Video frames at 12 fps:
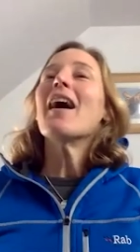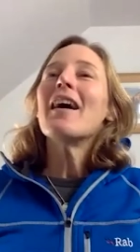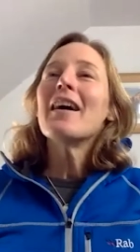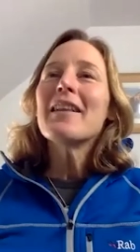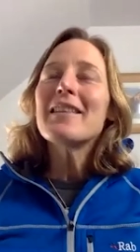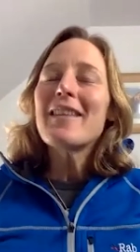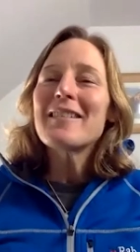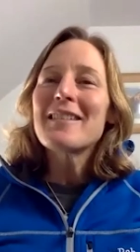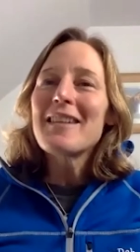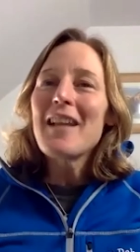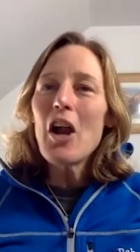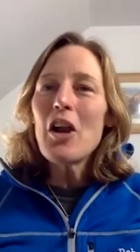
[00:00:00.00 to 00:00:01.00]
Uh, there's
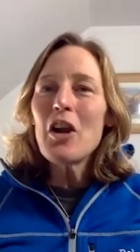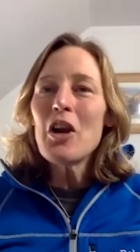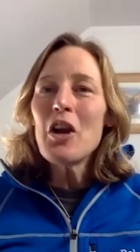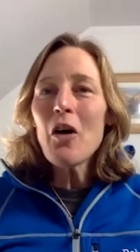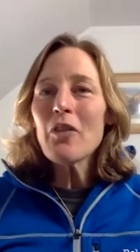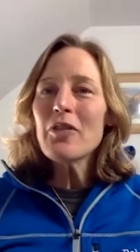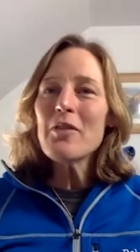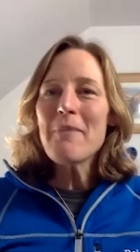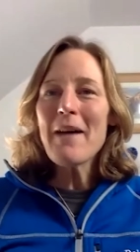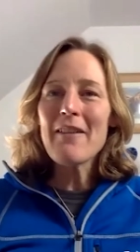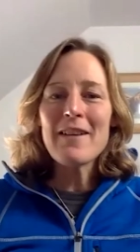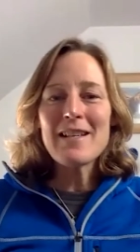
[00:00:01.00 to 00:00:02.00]
lots of
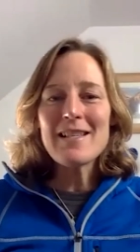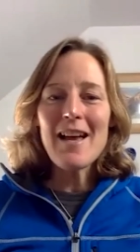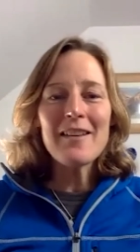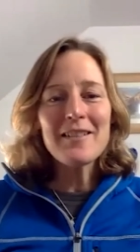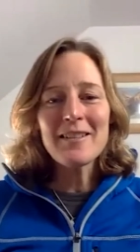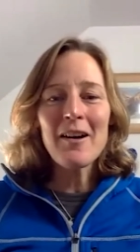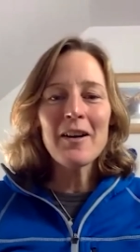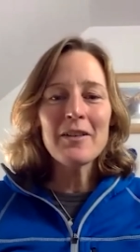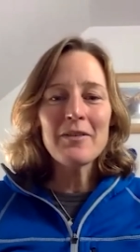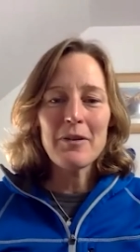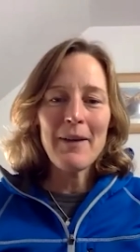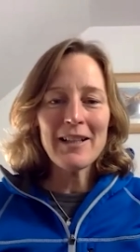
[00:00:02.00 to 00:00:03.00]
benefits aside
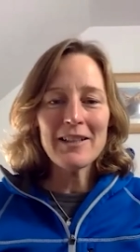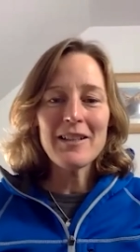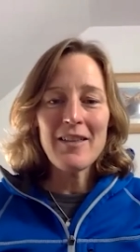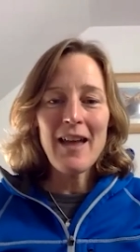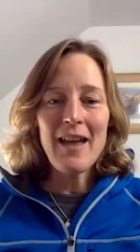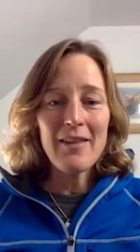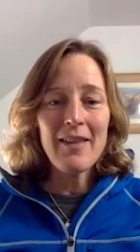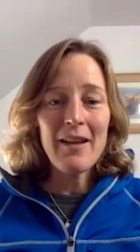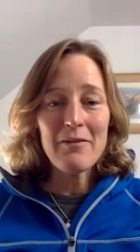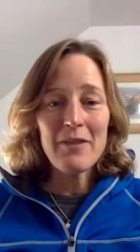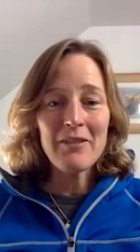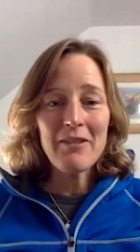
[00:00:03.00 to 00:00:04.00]
from actually that
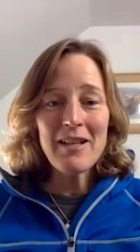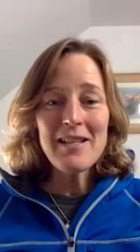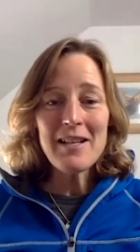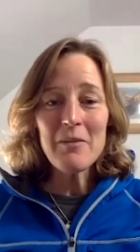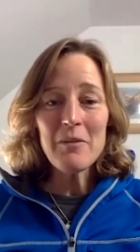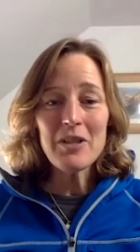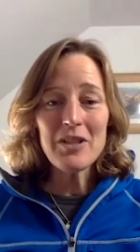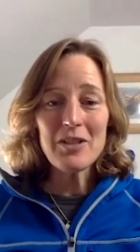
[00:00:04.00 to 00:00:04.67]
that fundraising, which